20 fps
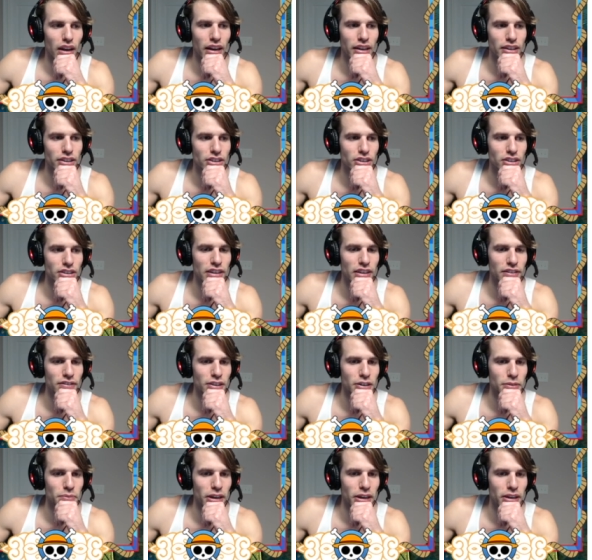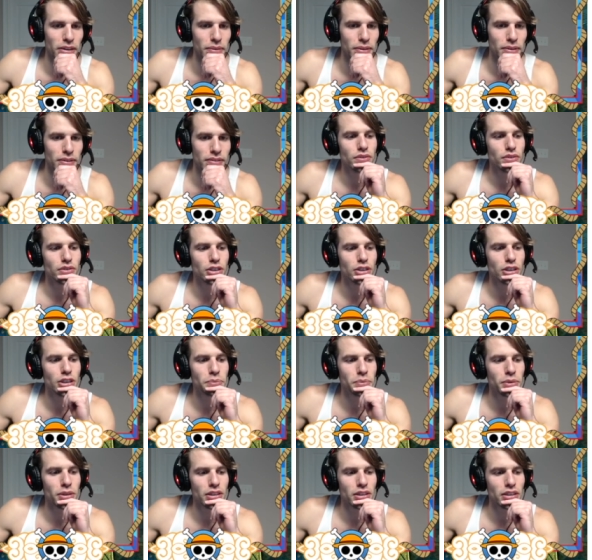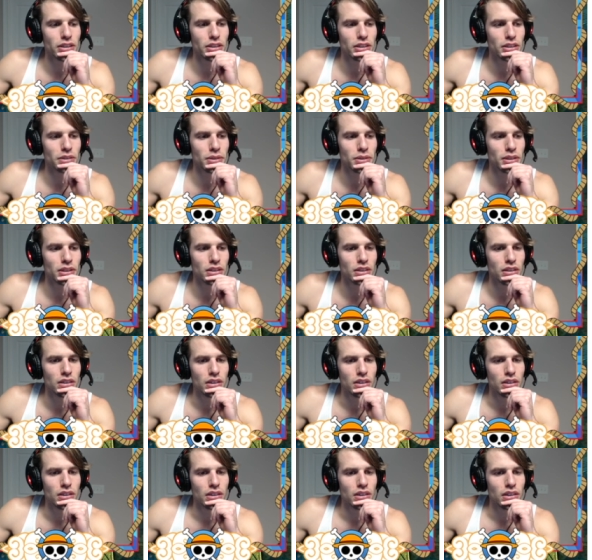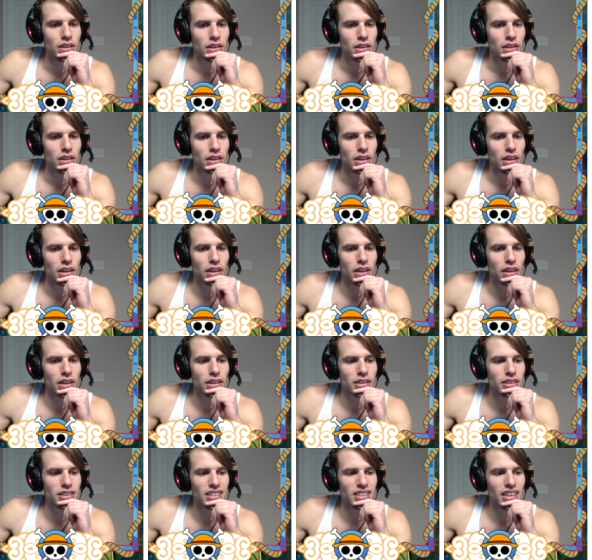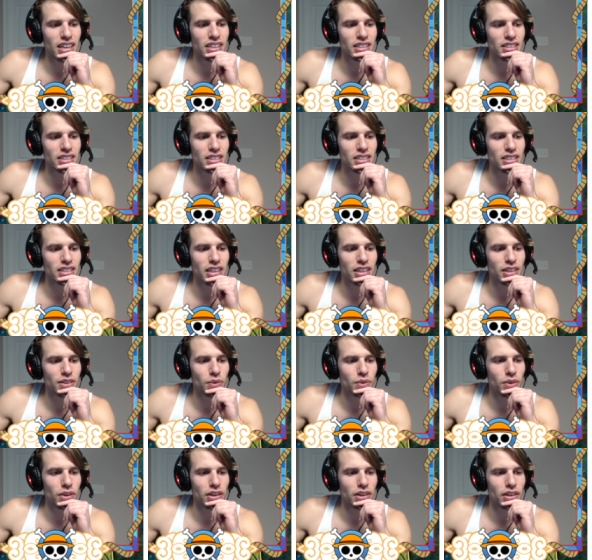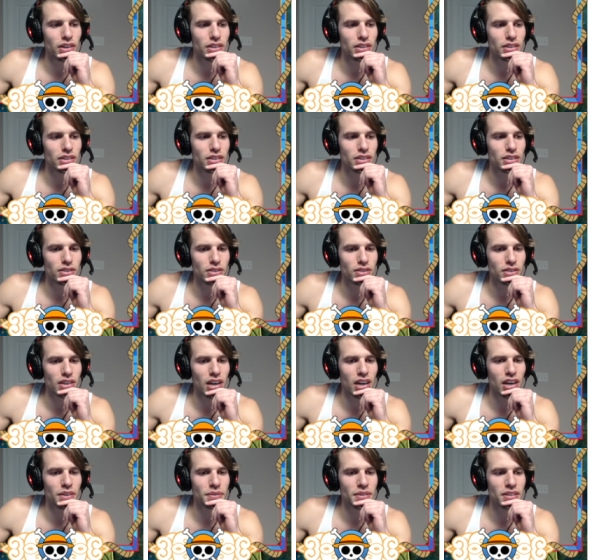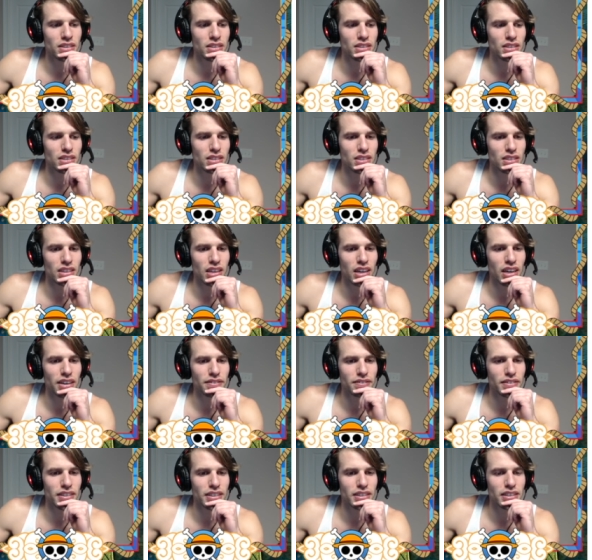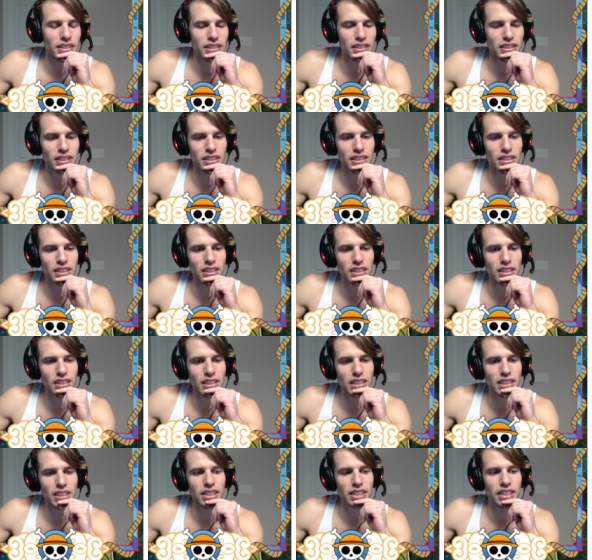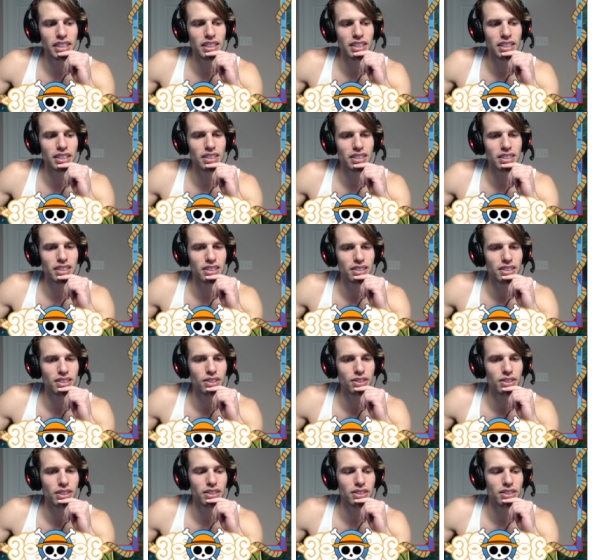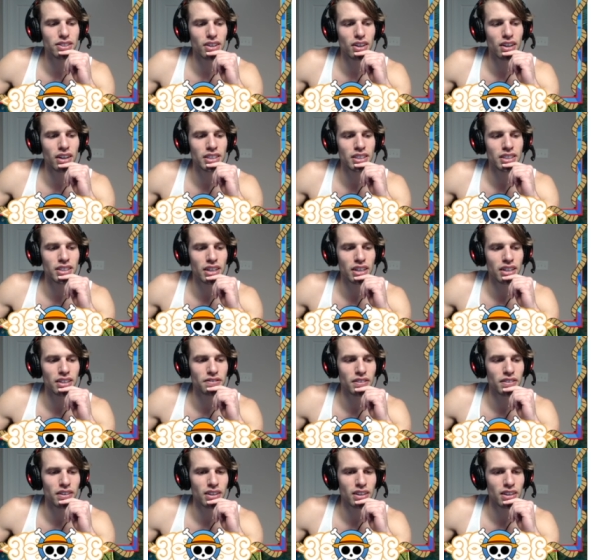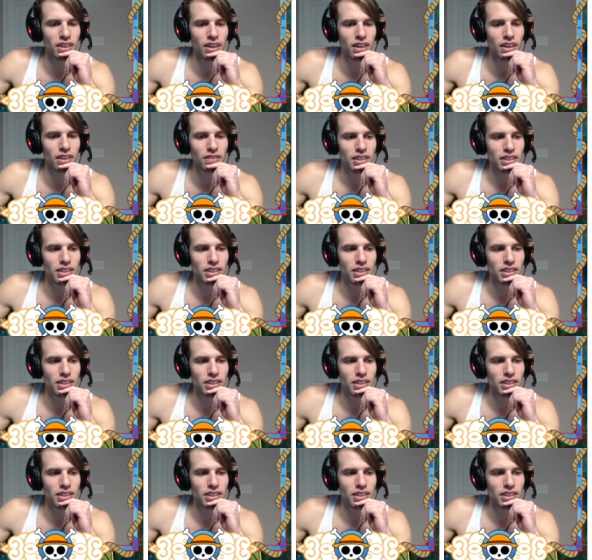I think she's definitely playable. She's pretty good to me. Sanji can work. Robin, not very good. The 2-year Straw Hats are kind of falling off.